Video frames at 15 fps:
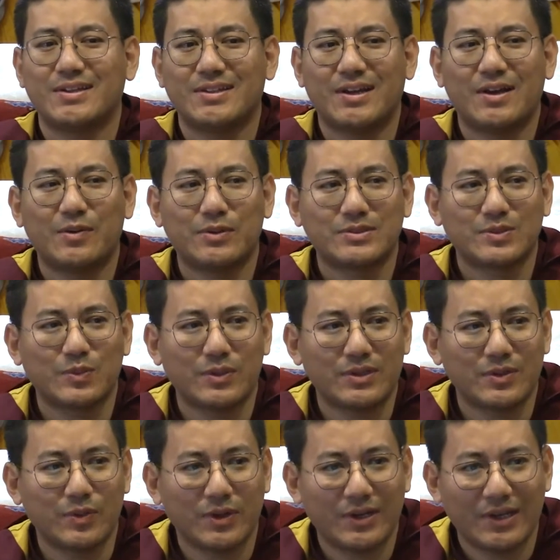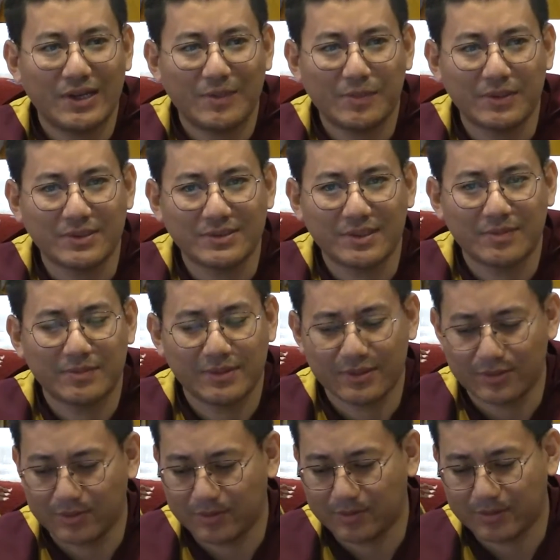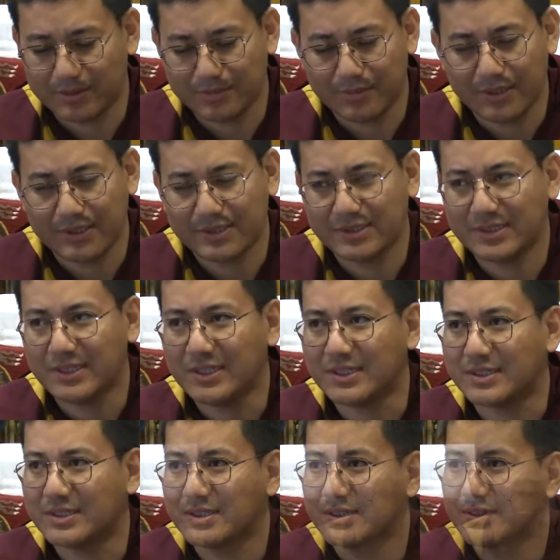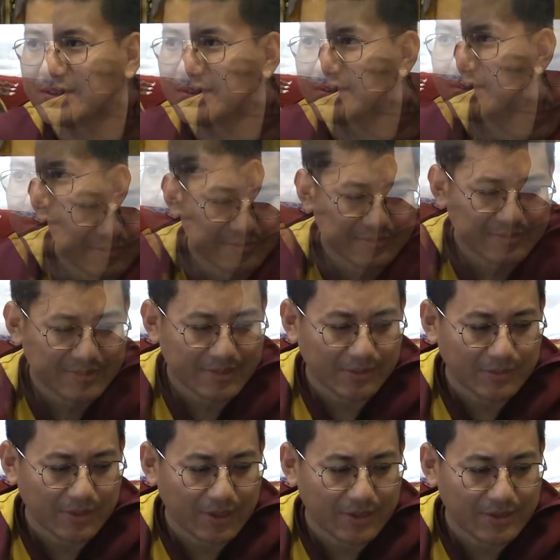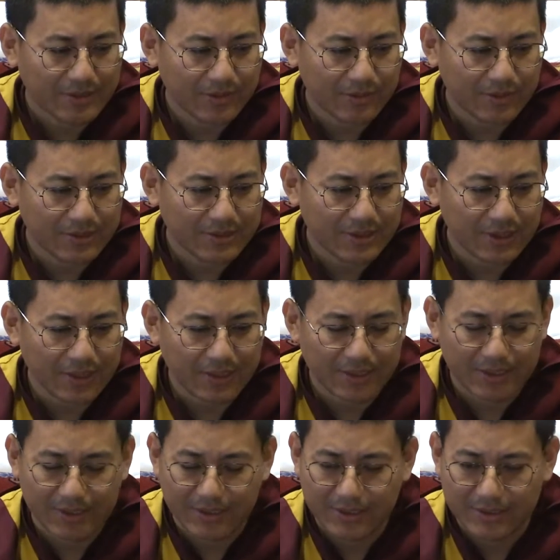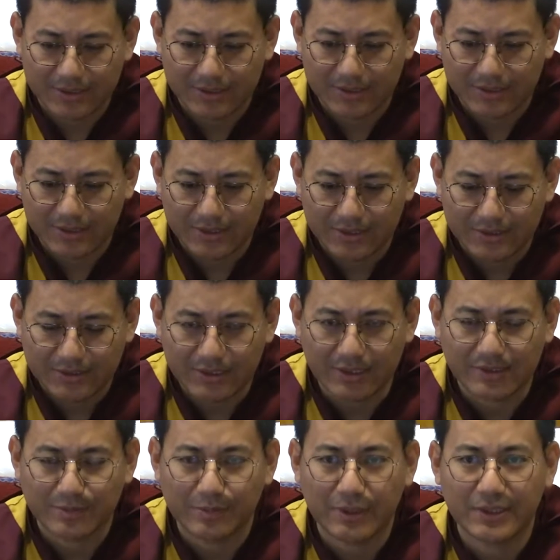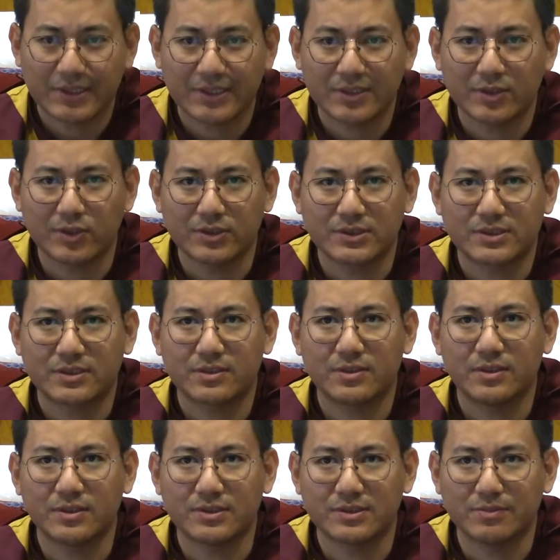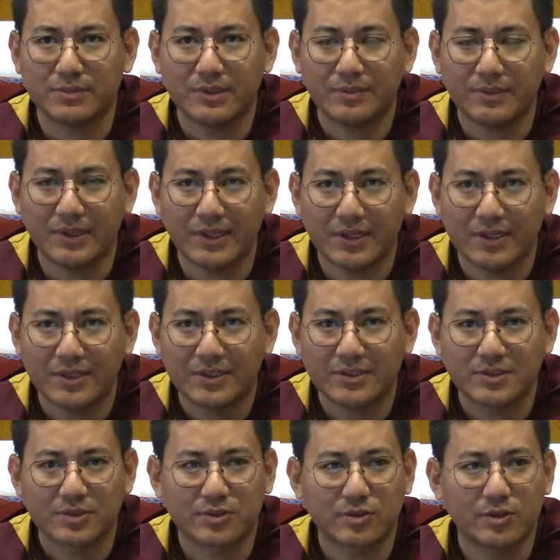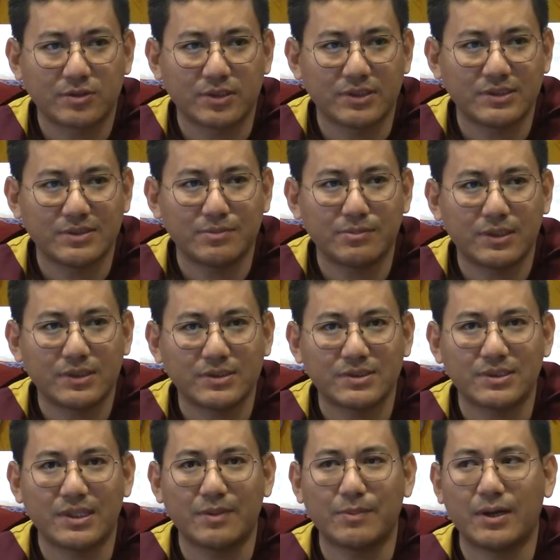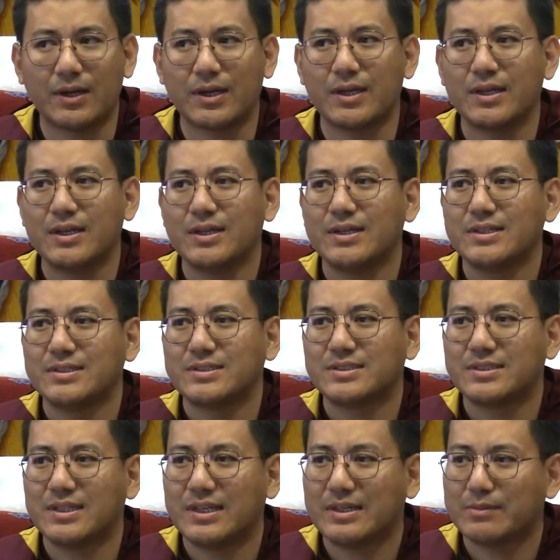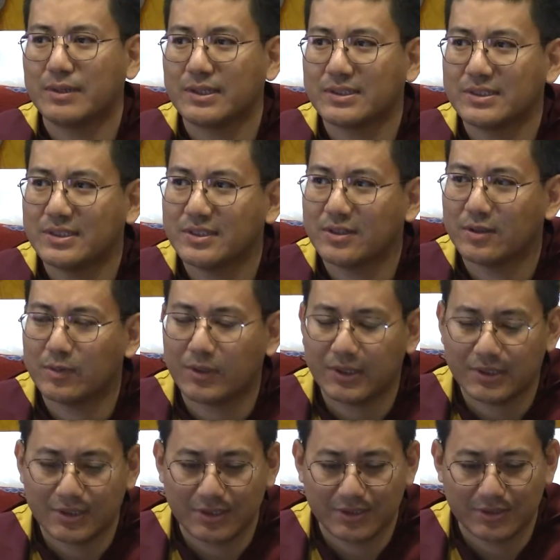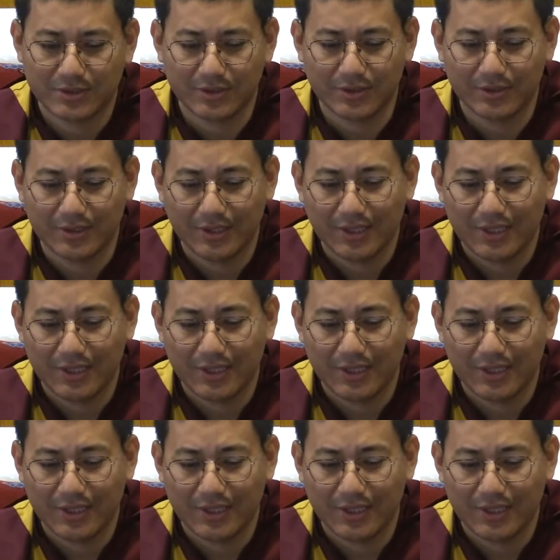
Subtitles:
I was wondering what happened, something wrong with my seed. Sometimes I was like suspecting those squirrels, maybe squirrels or chipmunks, they might stealing my seed or what. So